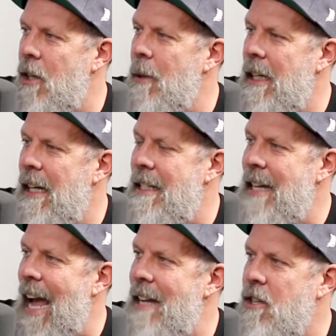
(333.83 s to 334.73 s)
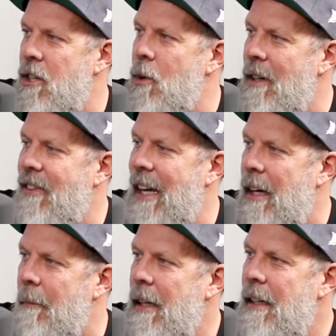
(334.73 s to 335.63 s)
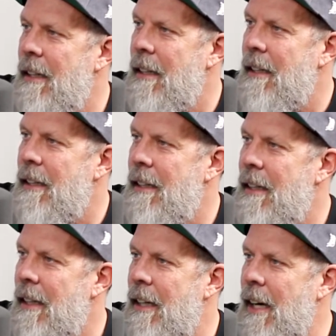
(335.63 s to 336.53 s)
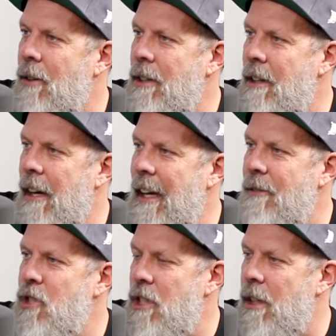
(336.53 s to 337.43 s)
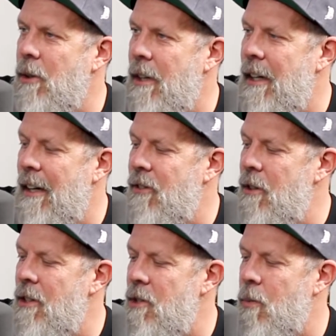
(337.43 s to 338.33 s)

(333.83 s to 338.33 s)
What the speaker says: you would get a tattoo of him on your left shoulder if you just